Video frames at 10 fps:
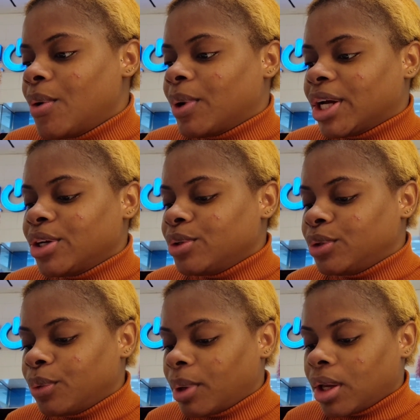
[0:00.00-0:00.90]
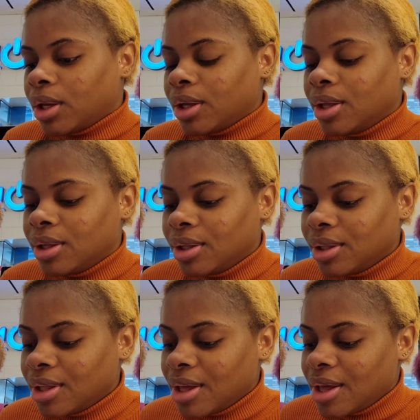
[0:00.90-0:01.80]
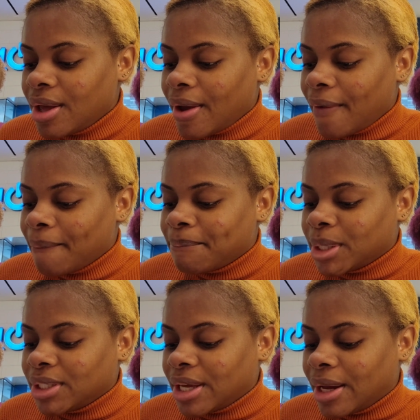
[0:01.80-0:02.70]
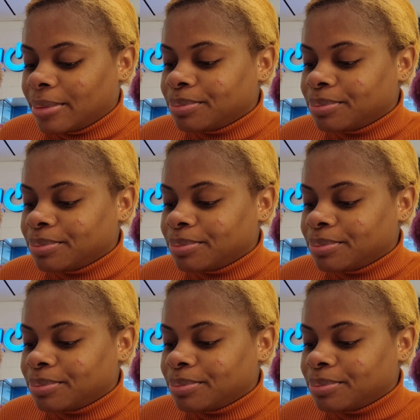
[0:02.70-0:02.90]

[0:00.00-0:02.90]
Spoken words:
what are you doing? But yeah.